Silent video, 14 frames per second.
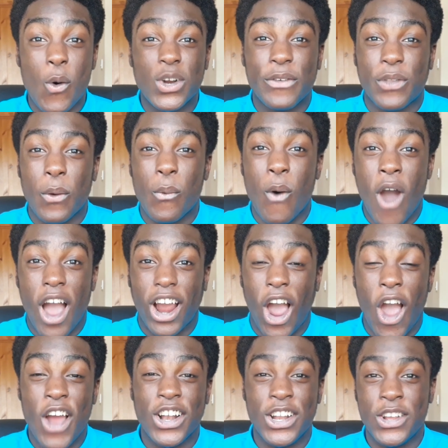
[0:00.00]
all of the work
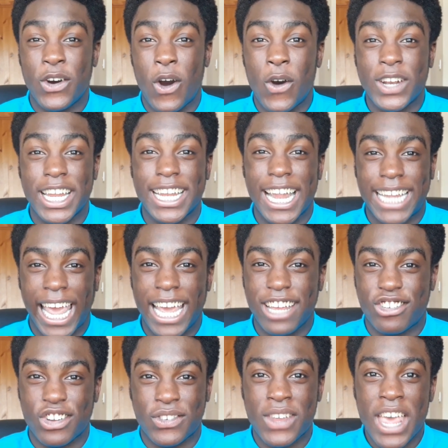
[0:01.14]
earlier on in the day,
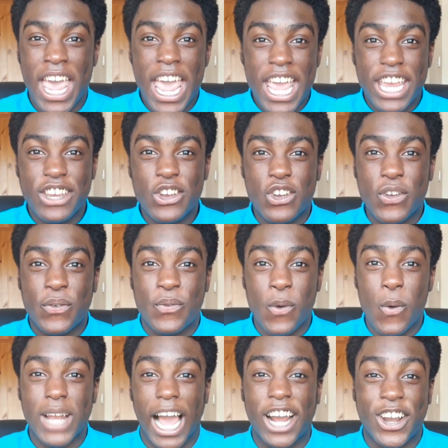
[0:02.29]
you just
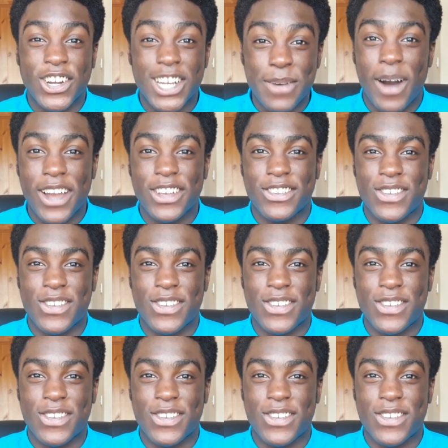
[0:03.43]
feel like good about